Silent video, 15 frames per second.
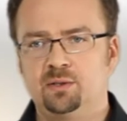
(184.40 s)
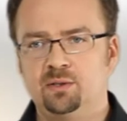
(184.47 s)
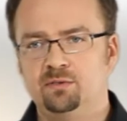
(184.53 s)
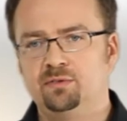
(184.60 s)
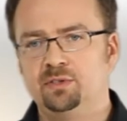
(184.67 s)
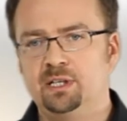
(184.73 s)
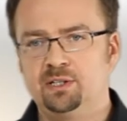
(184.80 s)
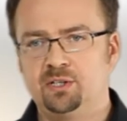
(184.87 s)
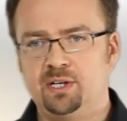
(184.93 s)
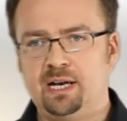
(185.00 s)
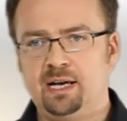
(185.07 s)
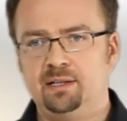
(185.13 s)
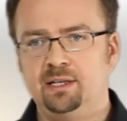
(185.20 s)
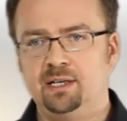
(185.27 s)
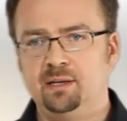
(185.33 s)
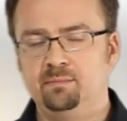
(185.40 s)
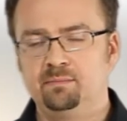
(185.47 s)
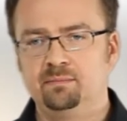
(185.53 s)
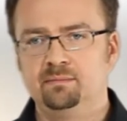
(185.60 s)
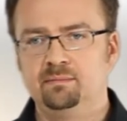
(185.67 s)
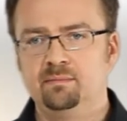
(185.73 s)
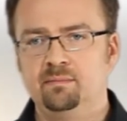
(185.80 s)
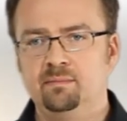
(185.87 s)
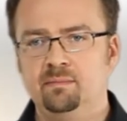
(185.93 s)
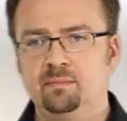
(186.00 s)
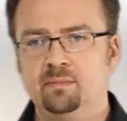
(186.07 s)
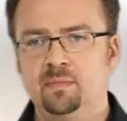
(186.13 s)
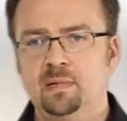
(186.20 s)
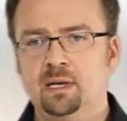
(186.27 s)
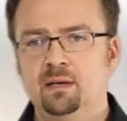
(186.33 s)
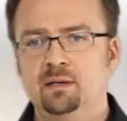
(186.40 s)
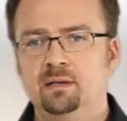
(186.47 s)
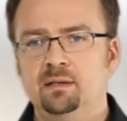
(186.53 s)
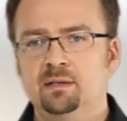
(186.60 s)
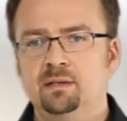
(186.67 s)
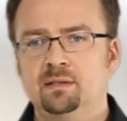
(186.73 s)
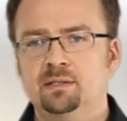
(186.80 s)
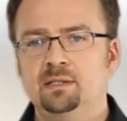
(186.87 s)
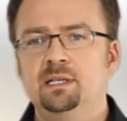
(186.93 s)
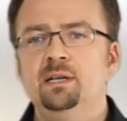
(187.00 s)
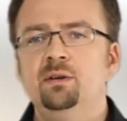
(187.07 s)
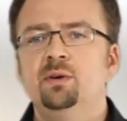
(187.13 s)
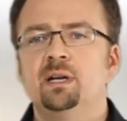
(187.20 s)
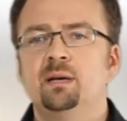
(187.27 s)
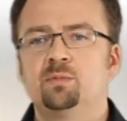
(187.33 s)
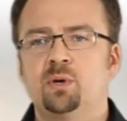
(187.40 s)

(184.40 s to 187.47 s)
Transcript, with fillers: confidentiality. Cinterion